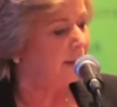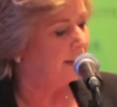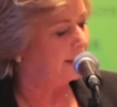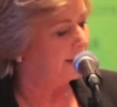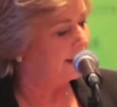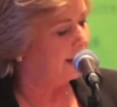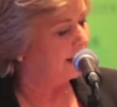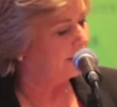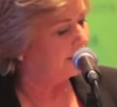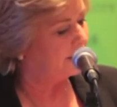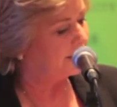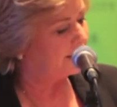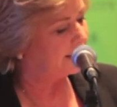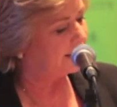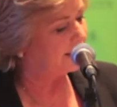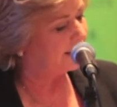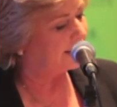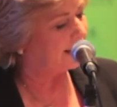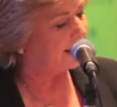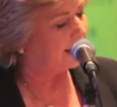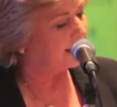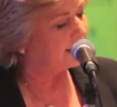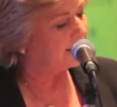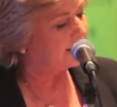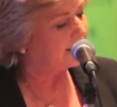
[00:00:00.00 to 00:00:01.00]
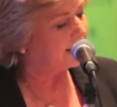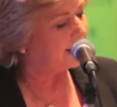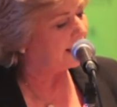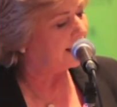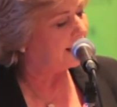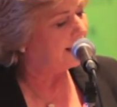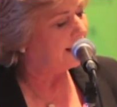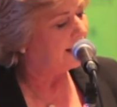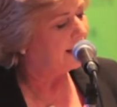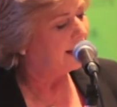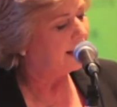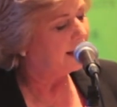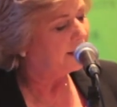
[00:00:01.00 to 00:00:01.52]
in Irish society.
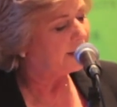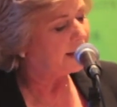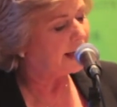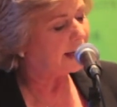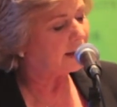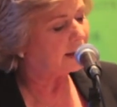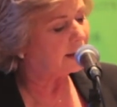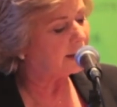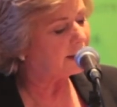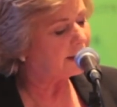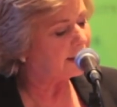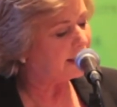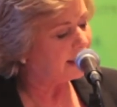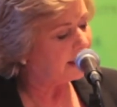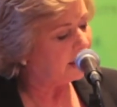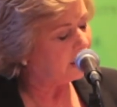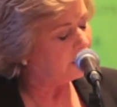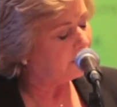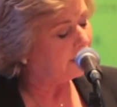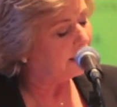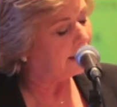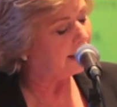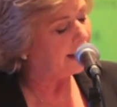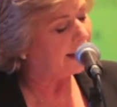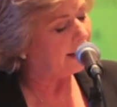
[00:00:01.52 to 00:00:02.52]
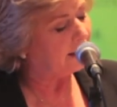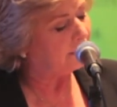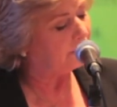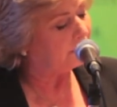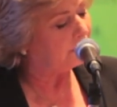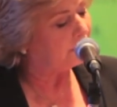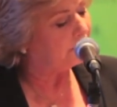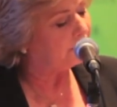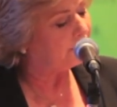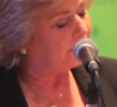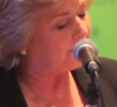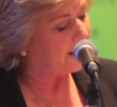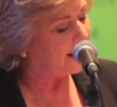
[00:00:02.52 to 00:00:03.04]
They continually and
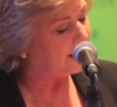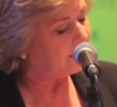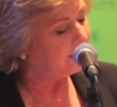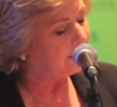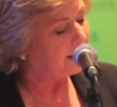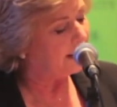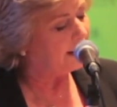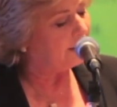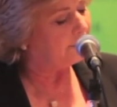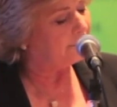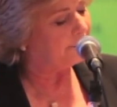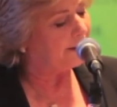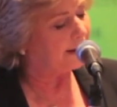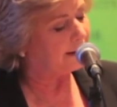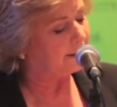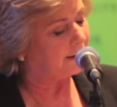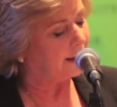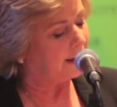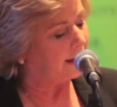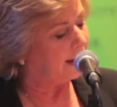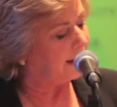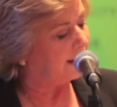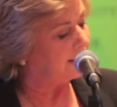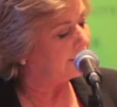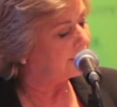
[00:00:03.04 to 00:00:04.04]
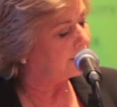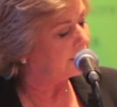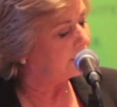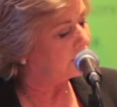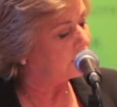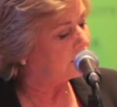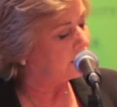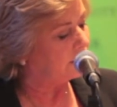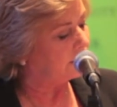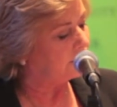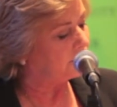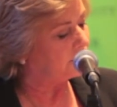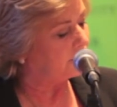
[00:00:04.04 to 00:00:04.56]
profoundly affect the lives of
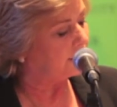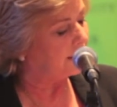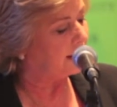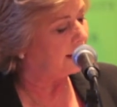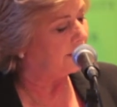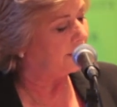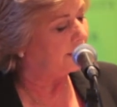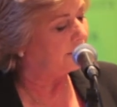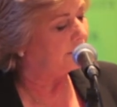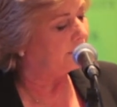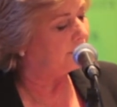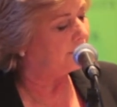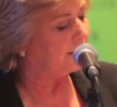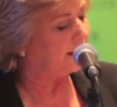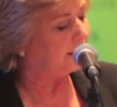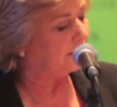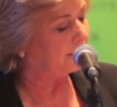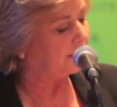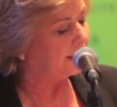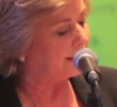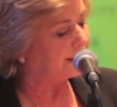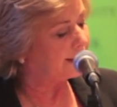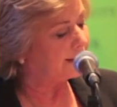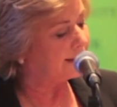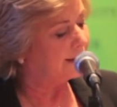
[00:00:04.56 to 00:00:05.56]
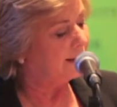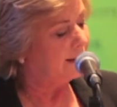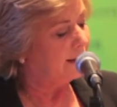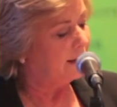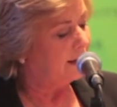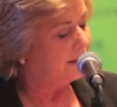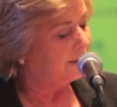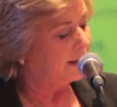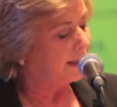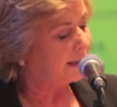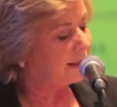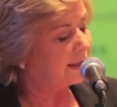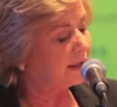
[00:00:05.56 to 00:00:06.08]
children and their families.
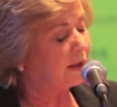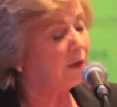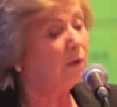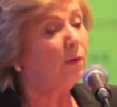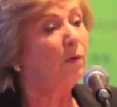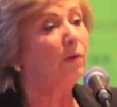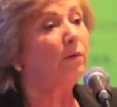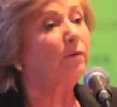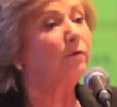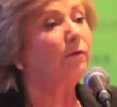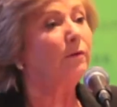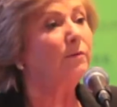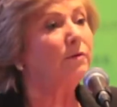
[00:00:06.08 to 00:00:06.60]
That's a quote from